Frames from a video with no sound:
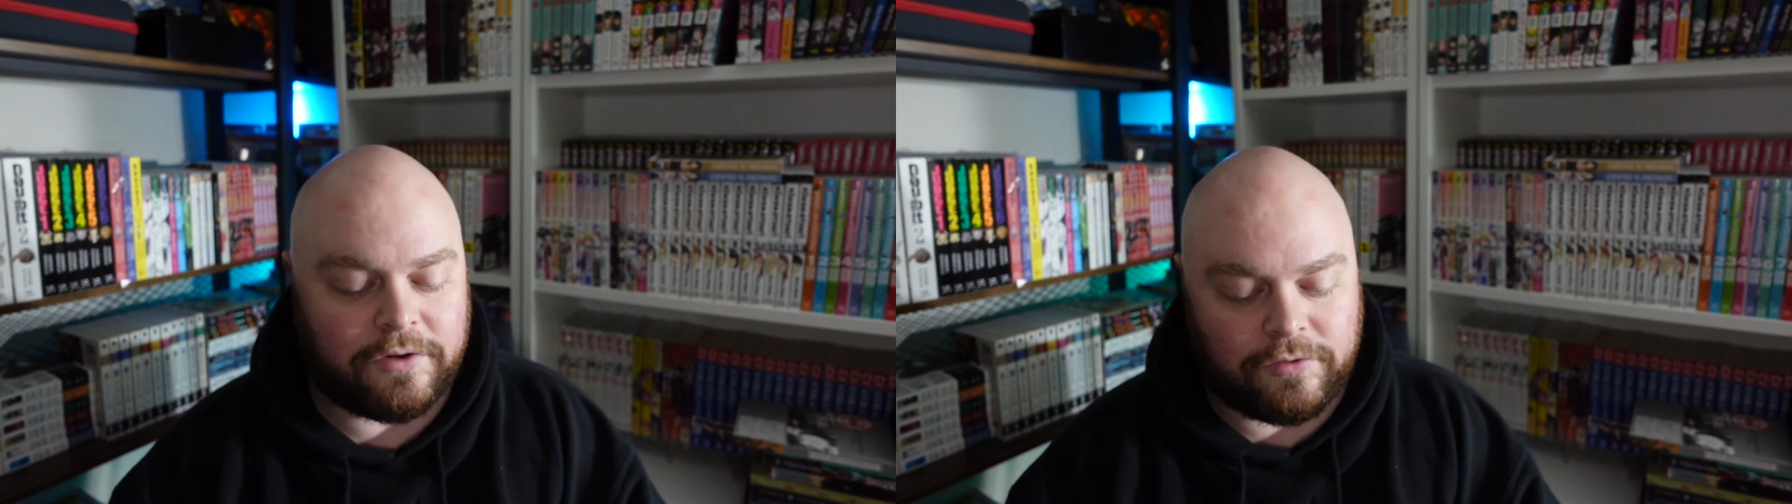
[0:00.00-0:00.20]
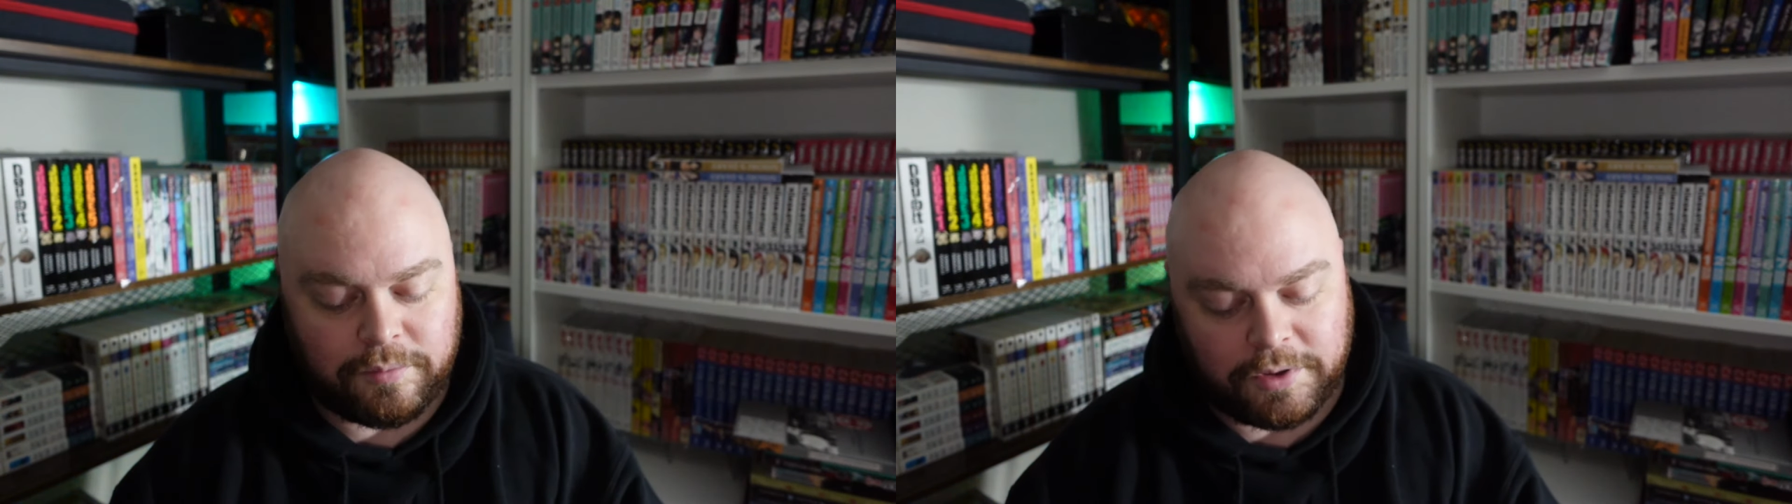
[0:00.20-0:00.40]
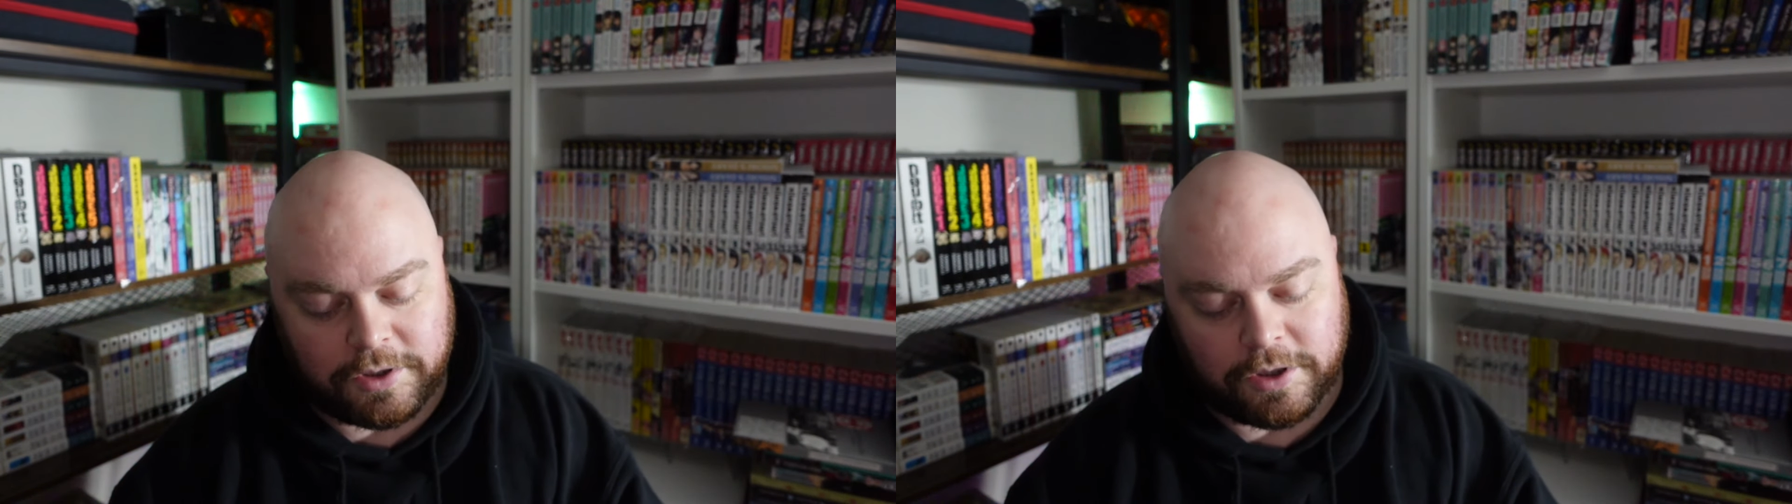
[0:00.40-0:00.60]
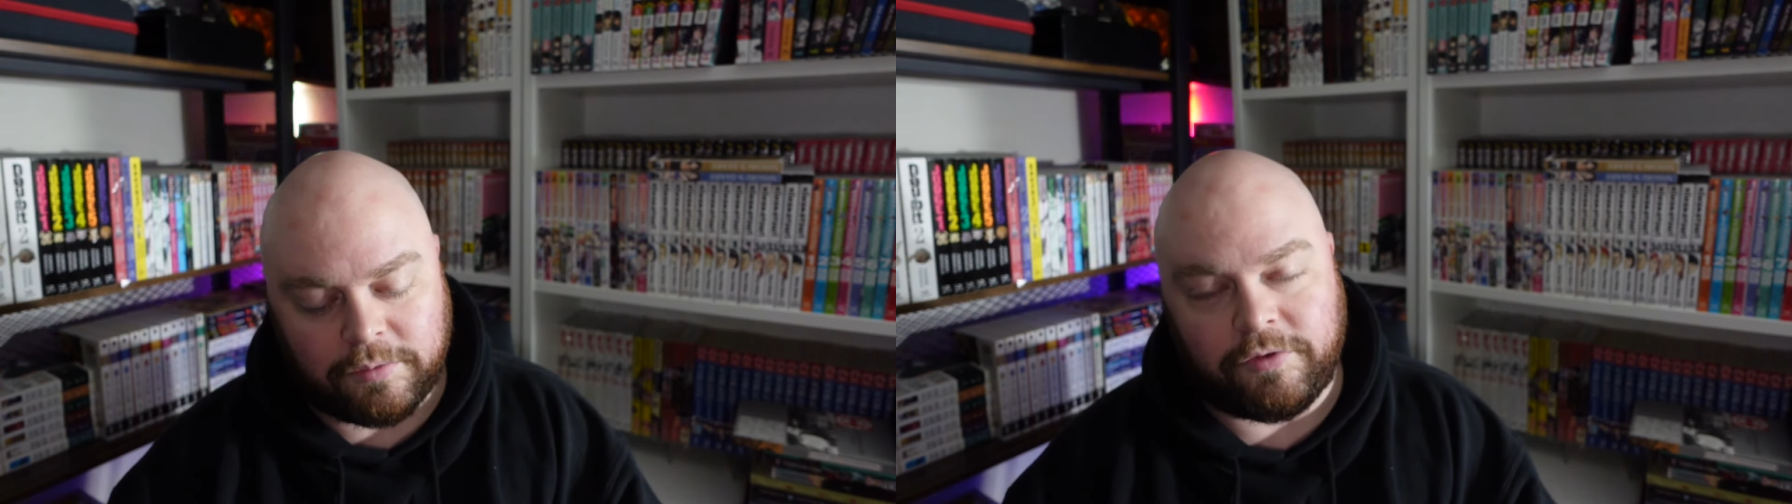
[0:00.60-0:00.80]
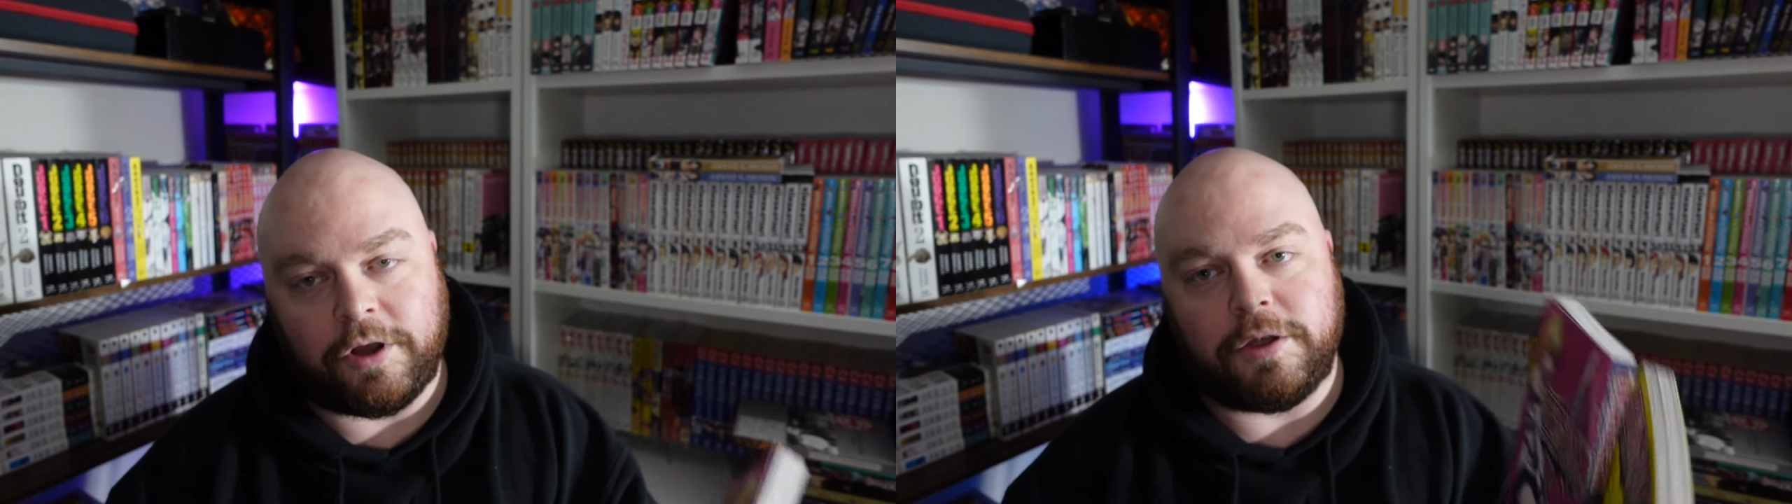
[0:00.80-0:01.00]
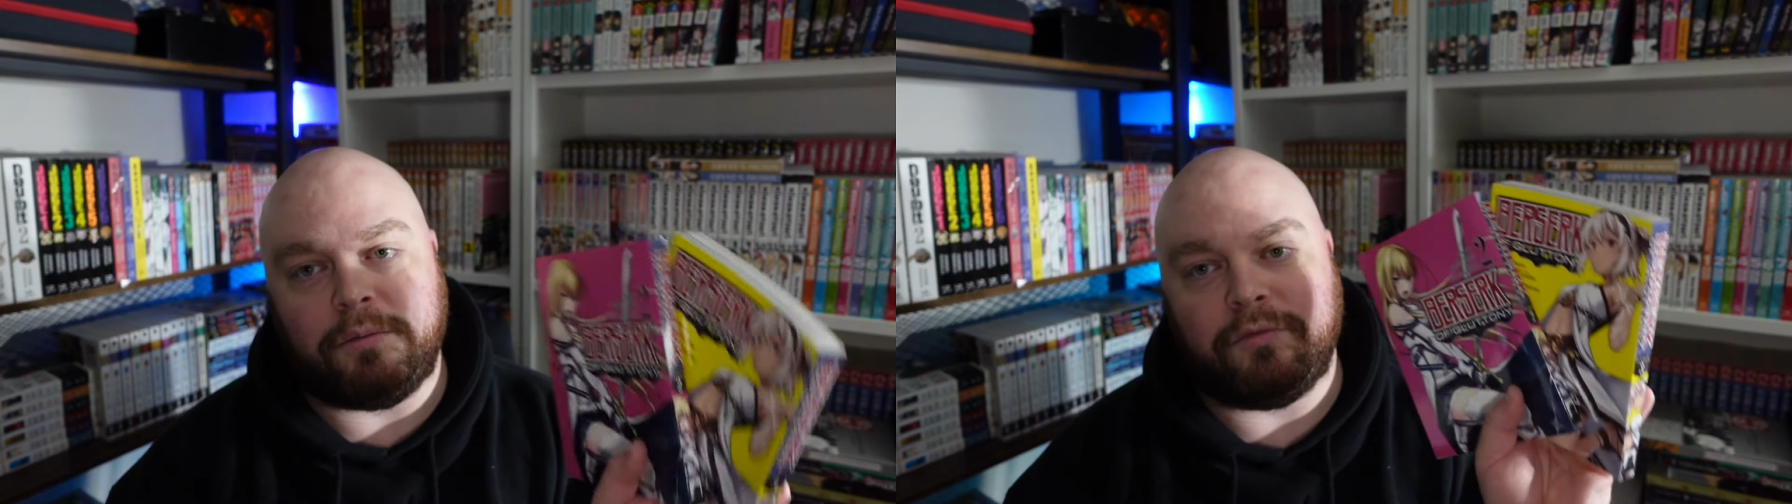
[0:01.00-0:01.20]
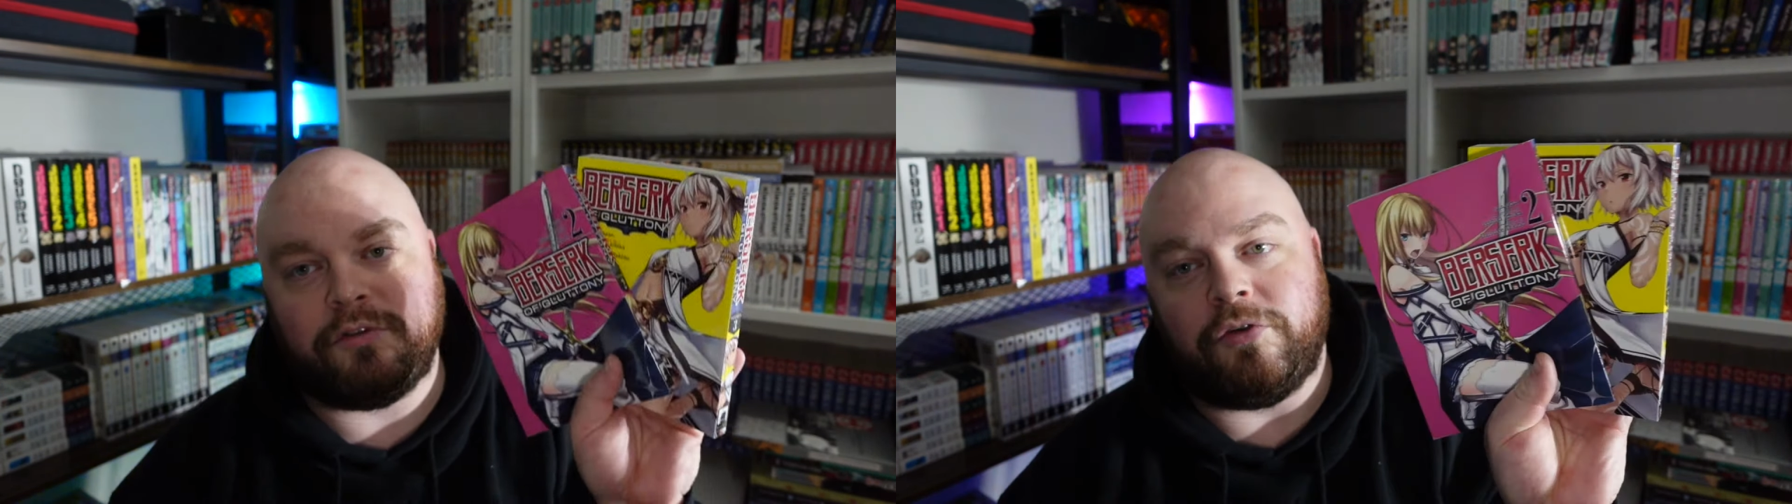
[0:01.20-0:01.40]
to pick up volumes